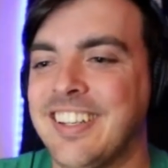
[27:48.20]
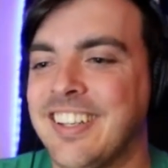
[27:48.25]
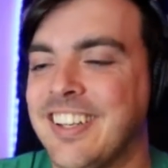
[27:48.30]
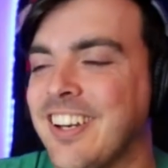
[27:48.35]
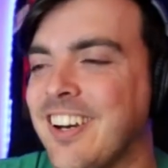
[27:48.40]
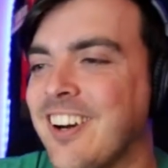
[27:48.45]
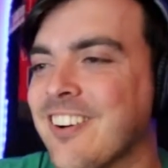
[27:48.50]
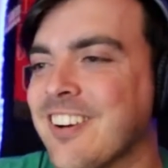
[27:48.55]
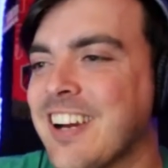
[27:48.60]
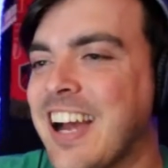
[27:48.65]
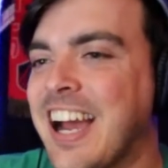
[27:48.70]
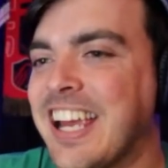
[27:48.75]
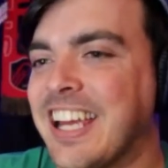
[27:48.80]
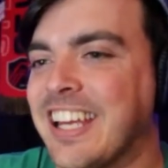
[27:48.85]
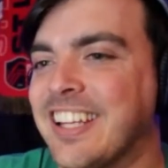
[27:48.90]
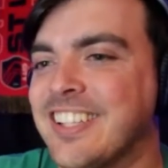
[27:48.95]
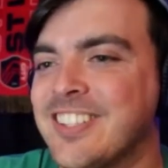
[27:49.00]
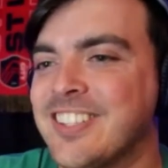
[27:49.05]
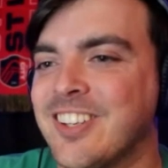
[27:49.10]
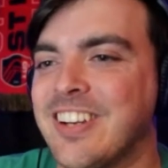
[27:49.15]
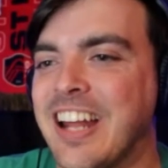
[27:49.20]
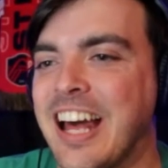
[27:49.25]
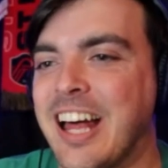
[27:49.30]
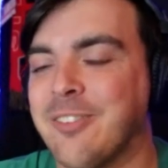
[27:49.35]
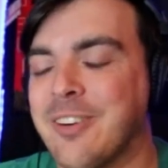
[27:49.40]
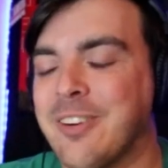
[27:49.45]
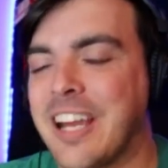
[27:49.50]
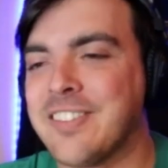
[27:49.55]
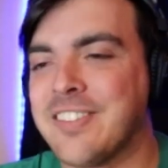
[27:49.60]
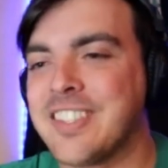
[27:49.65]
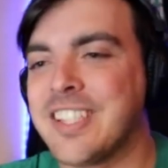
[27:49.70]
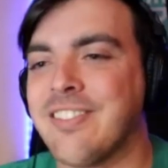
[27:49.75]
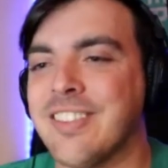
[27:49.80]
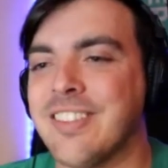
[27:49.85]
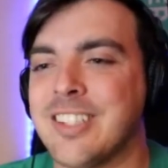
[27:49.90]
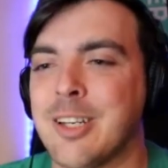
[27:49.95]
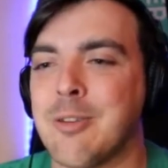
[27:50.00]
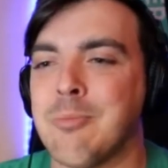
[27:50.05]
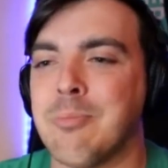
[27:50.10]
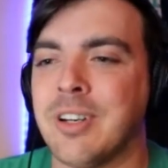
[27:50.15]
All right. So now we have
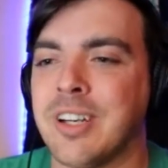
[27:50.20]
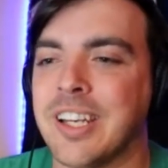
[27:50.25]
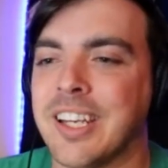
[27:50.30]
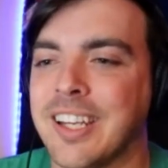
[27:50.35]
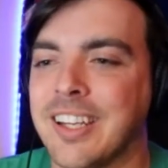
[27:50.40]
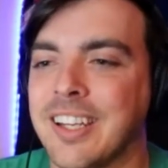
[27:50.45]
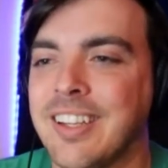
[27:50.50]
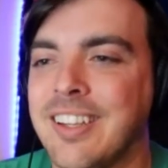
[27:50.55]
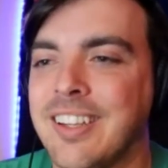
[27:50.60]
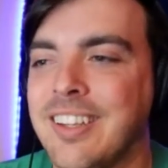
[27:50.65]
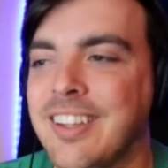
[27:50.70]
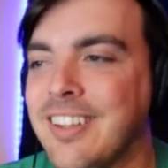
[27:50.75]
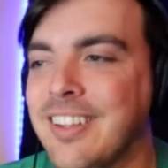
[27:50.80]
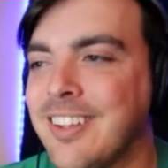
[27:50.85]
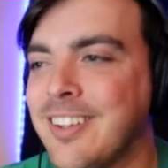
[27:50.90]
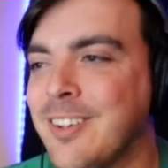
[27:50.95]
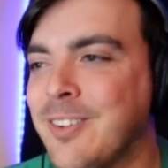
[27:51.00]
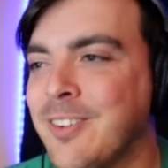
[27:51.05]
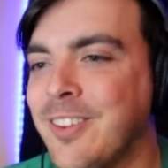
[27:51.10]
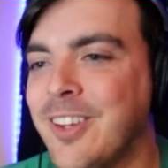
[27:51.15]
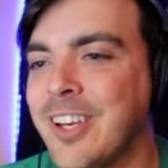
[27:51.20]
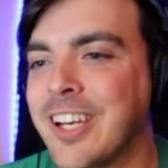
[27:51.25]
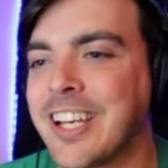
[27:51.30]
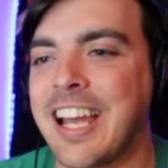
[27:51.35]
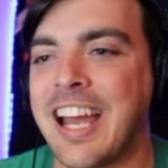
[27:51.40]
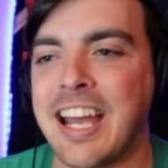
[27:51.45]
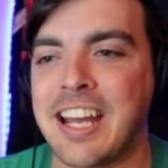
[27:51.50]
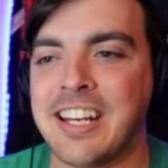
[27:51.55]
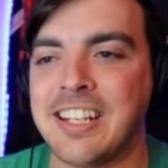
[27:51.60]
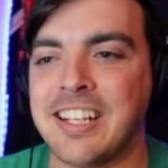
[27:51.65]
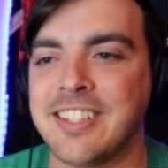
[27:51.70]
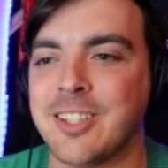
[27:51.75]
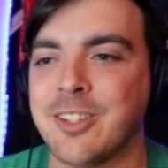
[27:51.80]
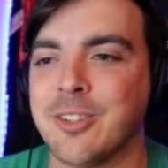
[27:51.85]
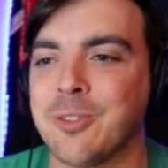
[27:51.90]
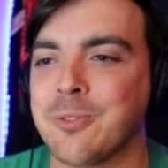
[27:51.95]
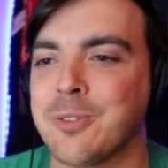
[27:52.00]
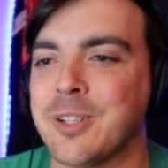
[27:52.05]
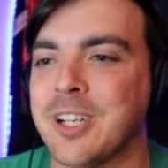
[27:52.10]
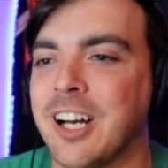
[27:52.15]
Steven's input look ahead to
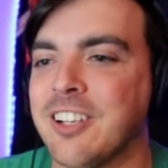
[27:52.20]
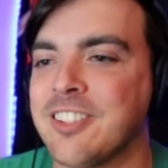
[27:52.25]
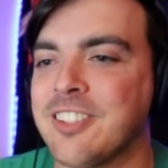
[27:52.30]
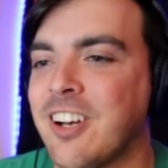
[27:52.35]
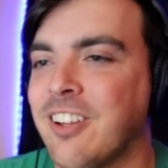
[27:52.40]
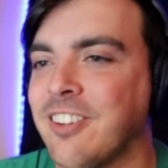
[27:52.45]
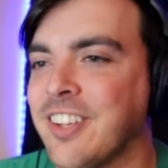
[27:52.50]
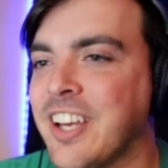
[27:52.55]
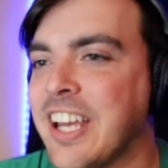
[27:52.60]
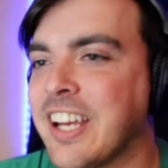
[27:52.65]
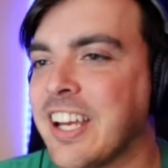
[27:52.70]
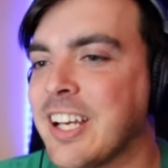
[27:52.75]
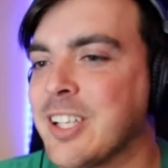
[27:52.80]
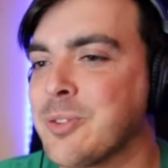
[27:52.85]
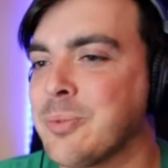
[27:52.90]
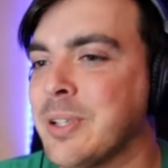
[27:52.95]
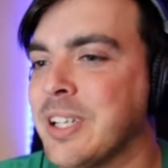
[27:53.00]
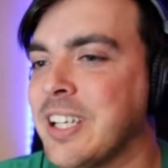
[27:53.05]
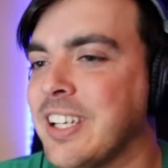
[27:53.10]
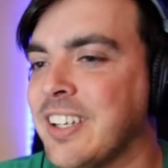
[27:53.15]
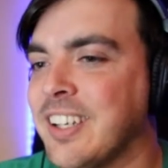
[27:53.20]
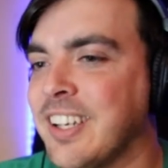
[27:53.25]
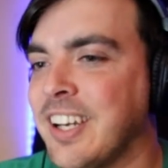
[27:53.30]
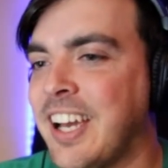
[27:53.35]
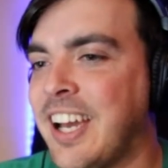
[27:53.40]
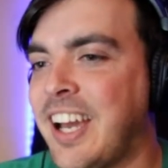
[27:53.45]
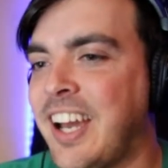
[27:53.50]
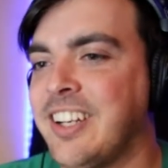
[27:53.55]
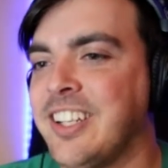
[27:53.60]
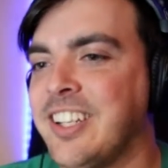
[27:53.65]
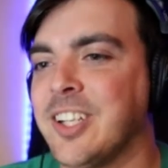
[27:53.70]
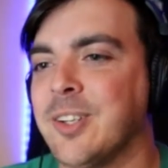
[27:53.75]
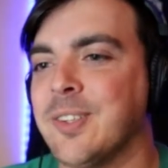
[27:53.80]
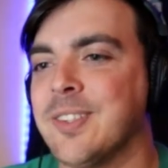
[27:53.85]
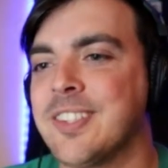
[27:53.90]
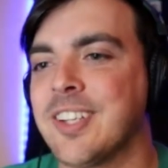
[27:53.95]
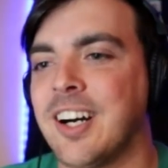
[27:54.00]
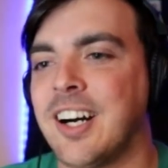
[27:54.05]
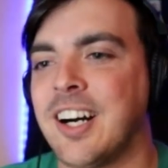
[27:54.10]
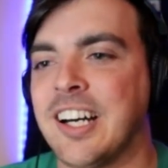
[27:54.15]
the Real Salt Lake as we head to
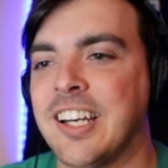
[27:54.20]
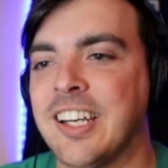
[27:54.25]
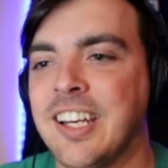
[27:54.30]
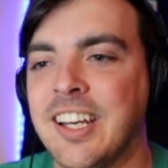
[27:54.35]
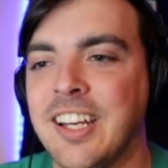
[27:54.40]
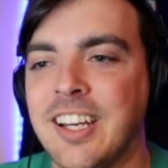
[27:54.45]
Utah.